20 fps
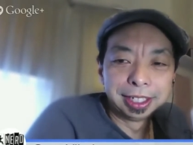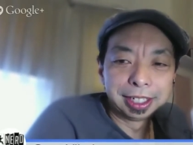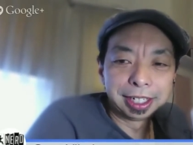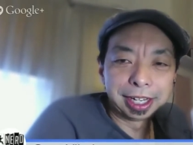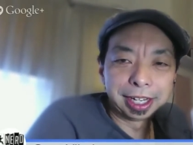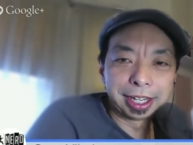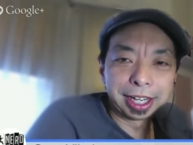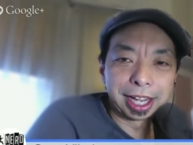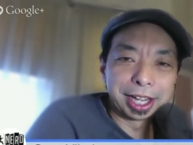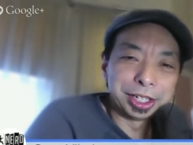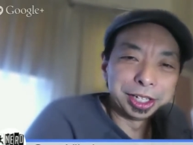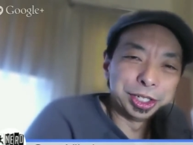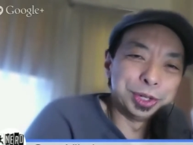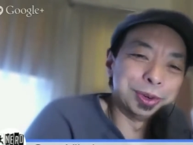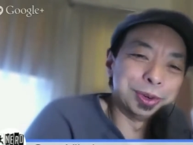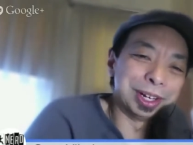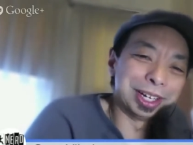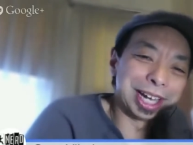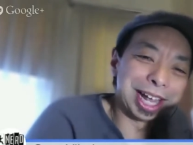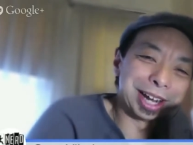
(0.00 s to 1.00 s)
I, I knew
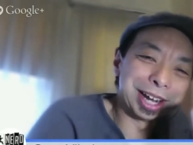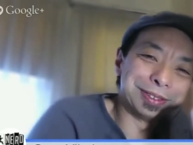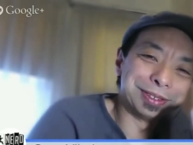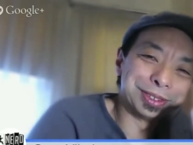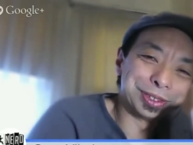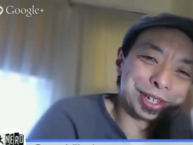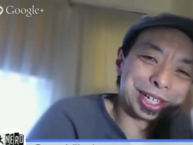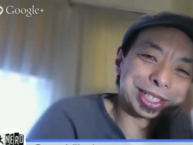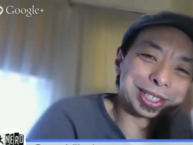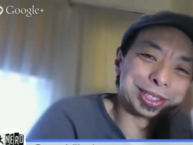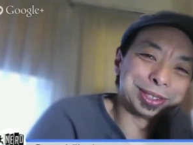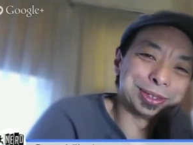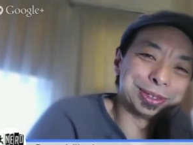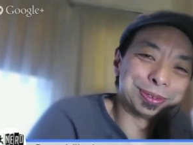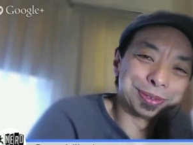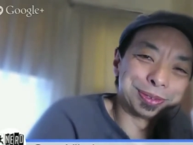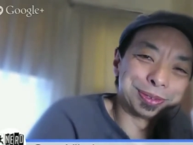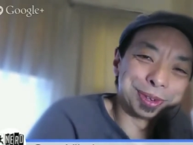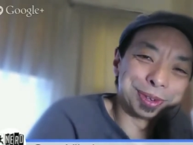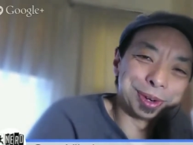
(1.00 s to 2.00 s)
a lot of Drexel
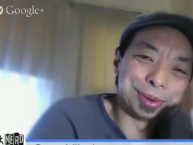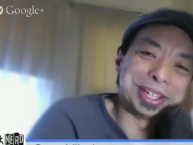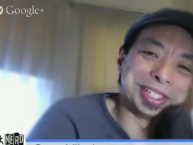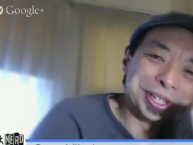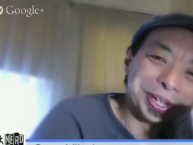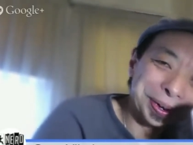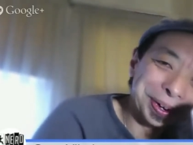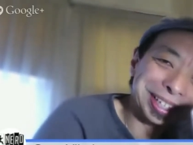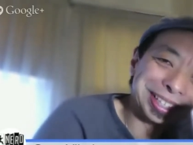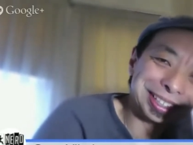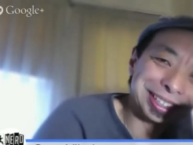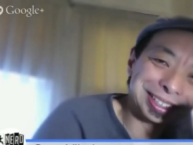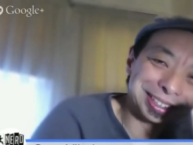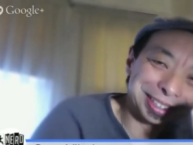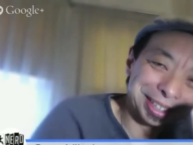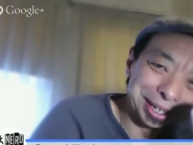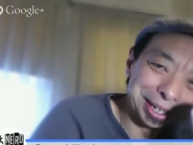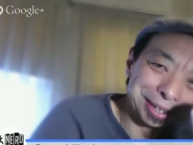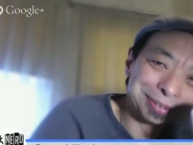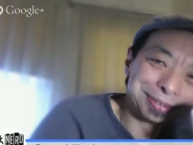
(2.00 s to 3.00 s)
from engineering
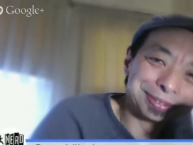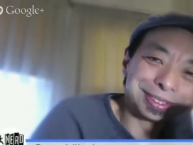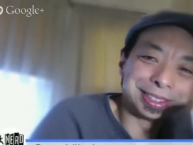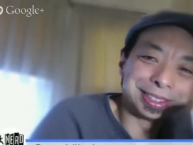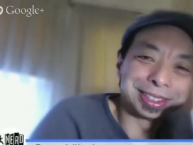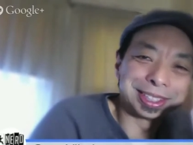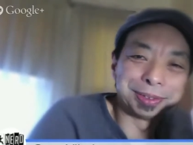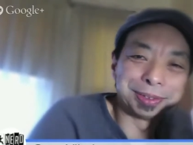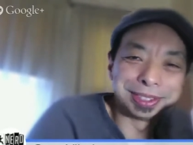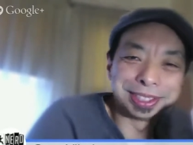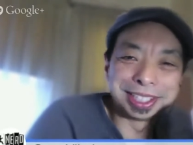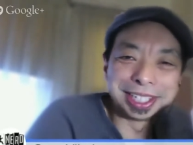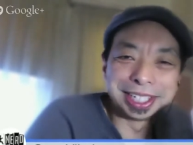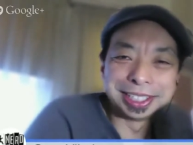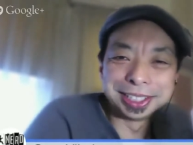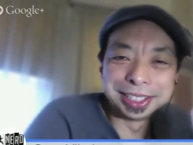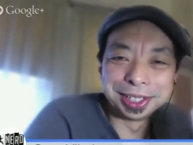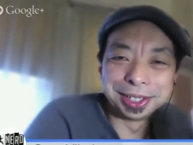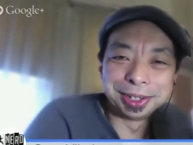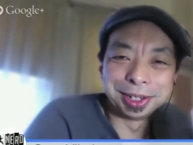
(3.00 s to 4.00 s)
stuff since I was in
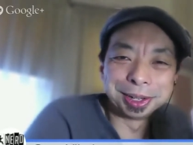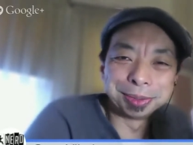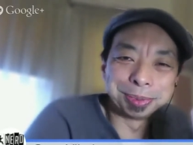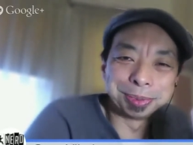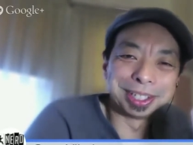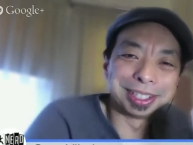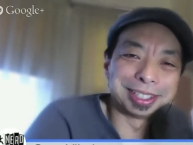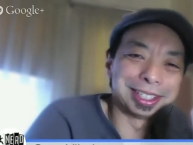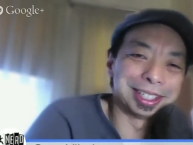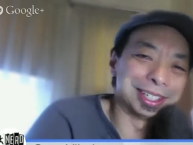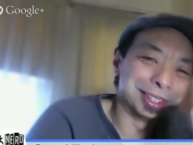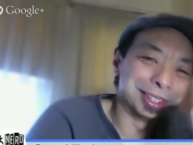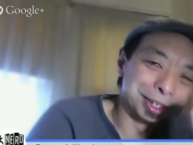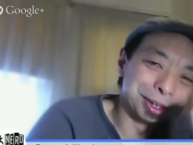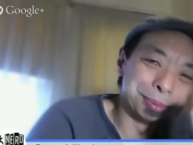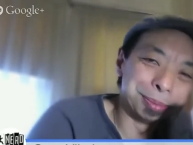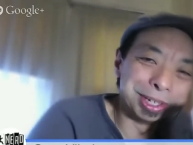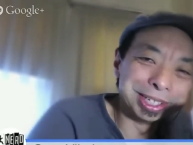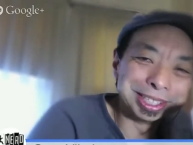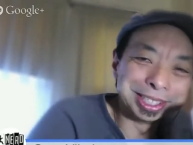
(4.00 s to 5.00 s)
engineering, but uh,
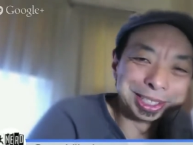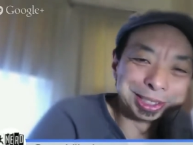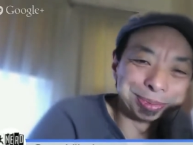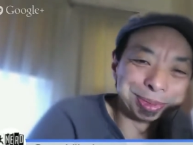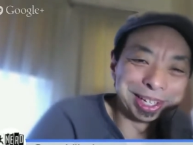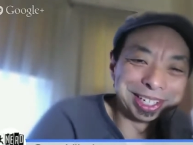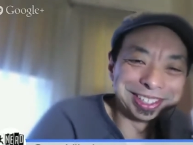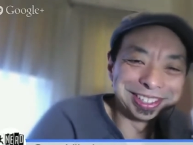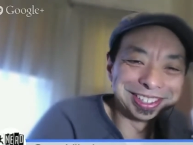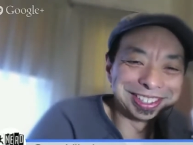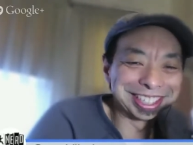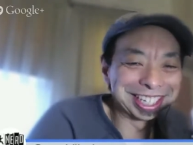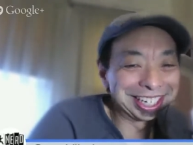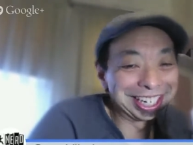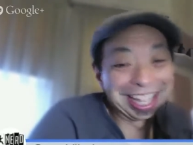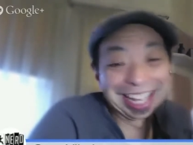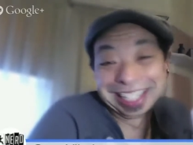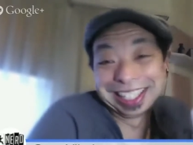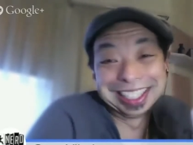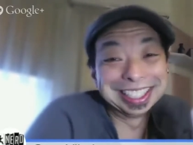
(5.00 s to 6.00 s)
they're business majors, and
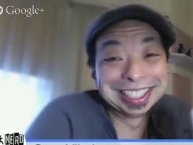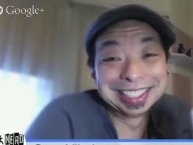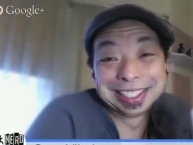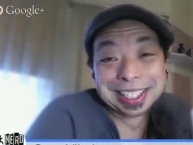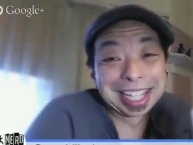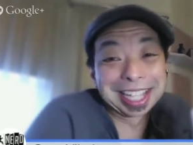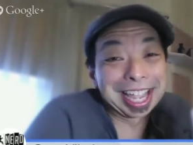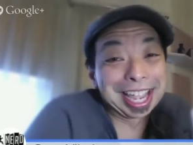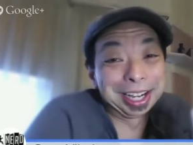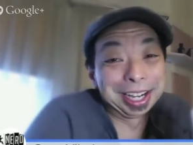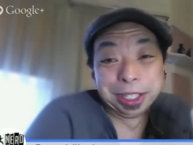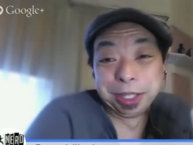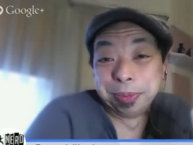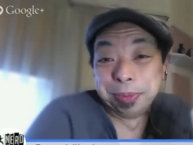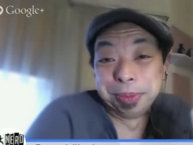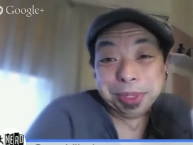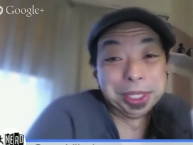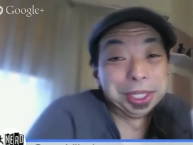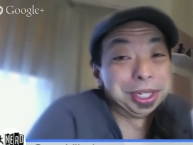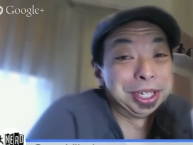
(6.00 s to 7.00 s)
that this is the kind of the
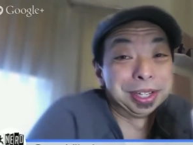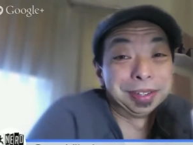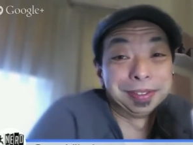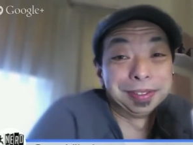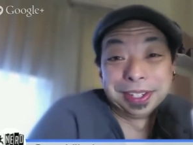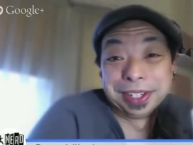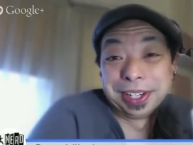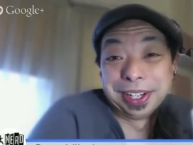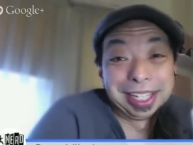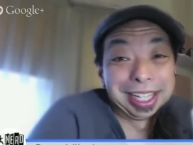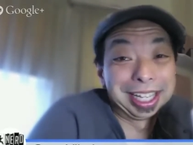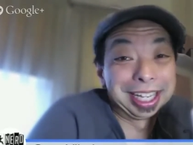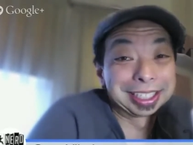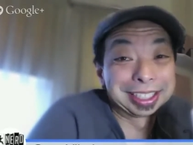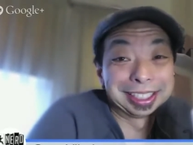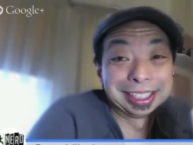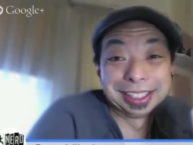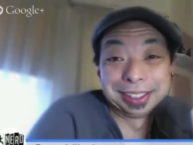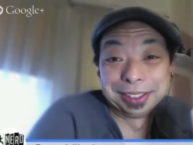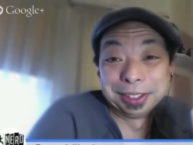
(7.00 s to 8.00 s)
beauty of it all.
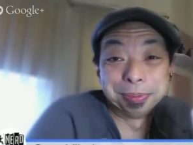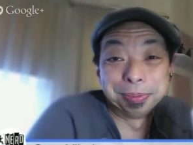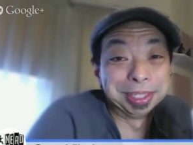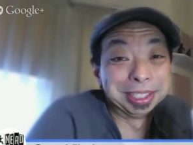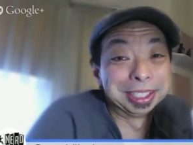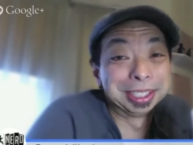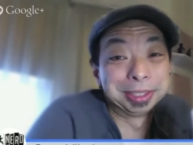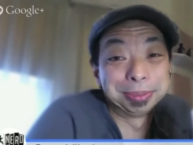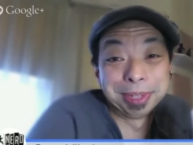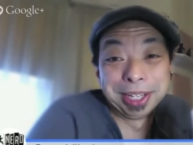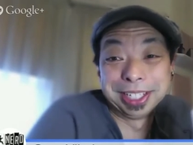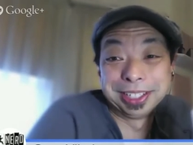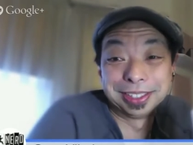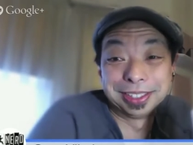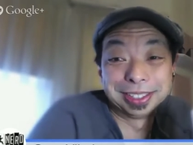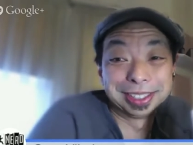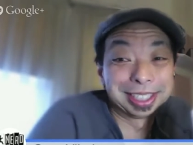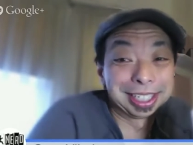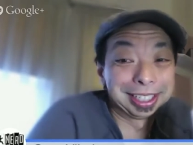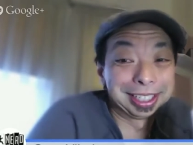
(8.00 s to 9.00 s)
Actually, they're business
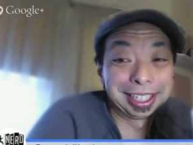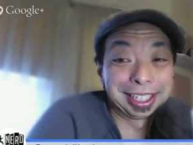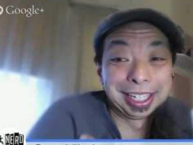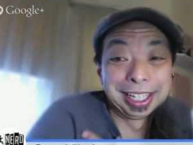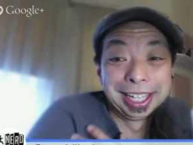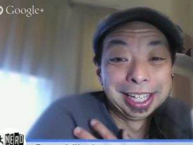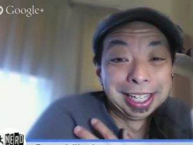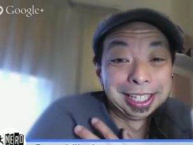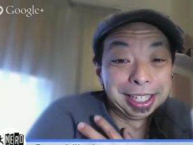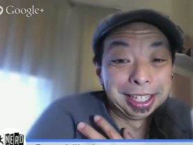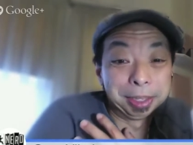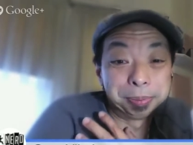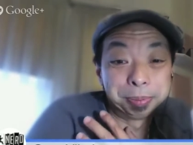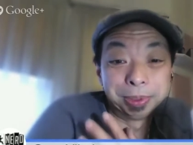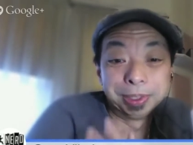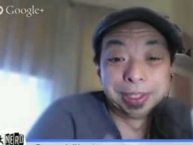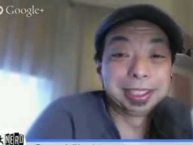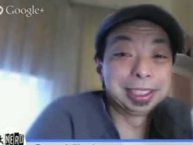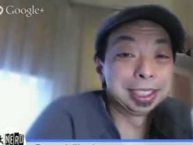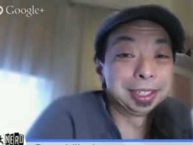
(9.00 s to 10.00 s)
majors, and they they
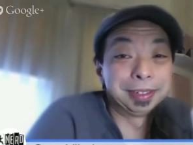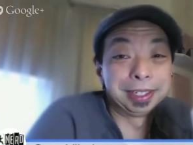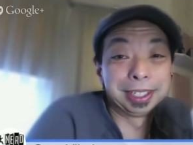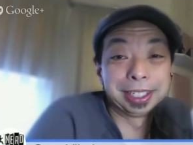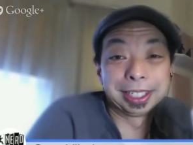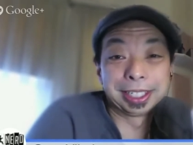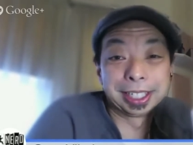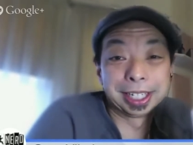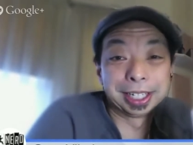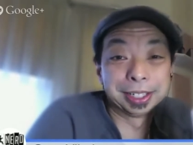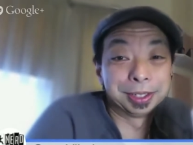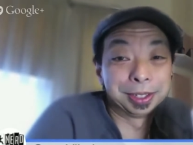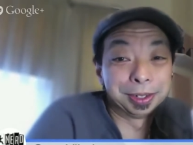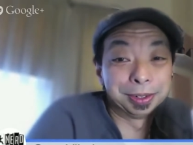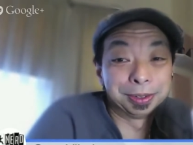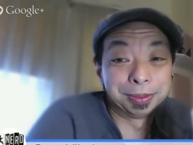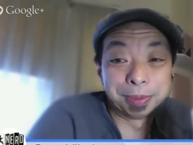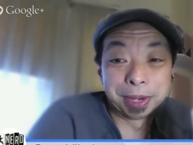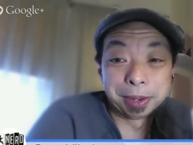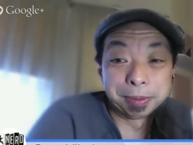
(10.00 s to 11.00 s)
put something
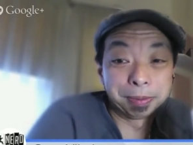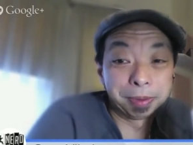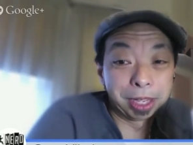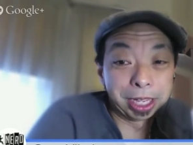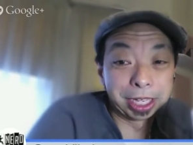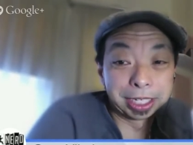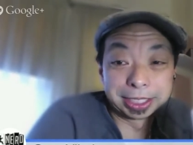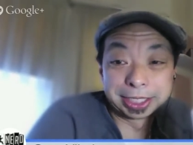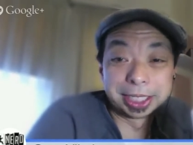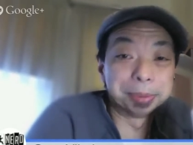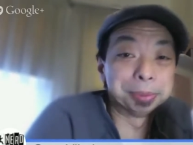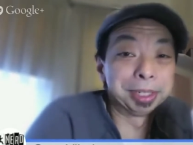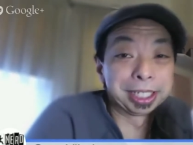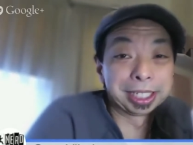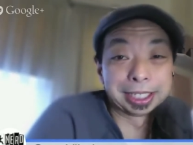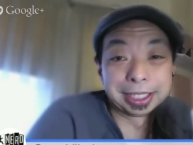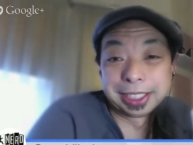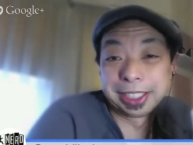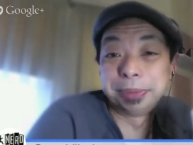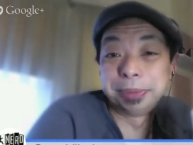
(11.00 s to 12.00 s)
together by
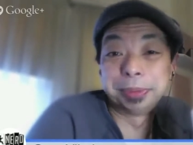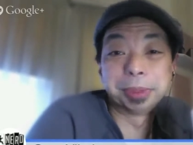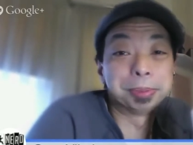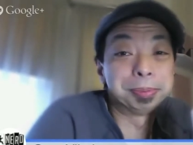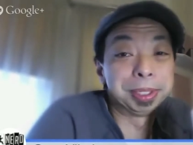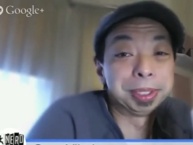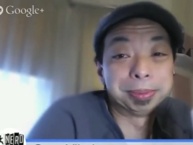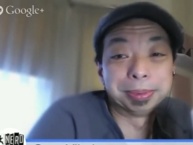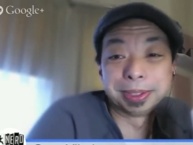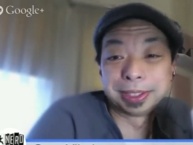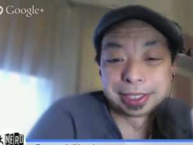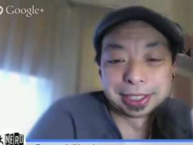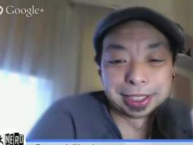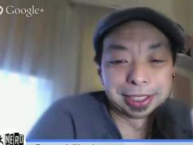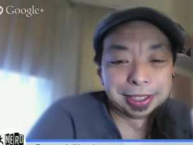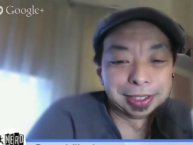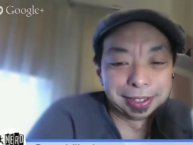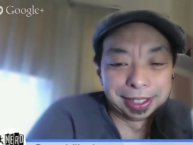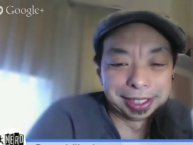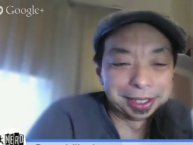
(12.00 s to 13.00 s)
assembling a team of people.
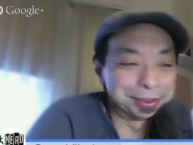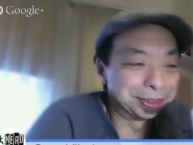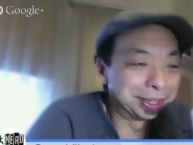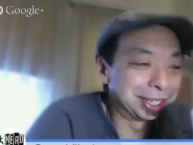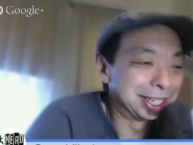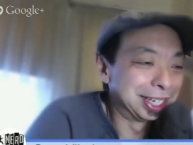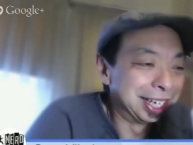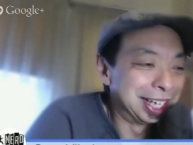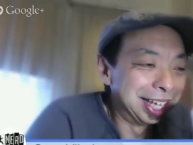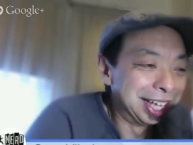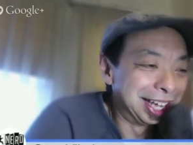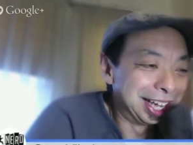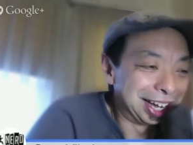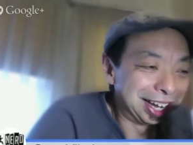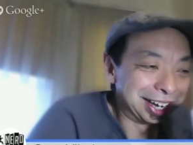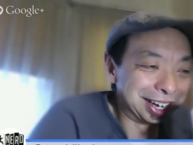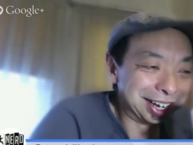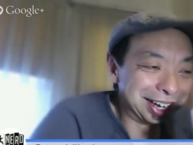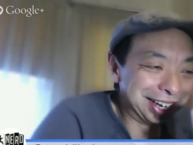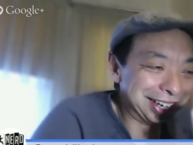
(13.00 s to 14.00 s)
So anyway,
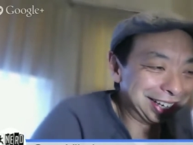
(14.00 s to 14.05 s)
uh,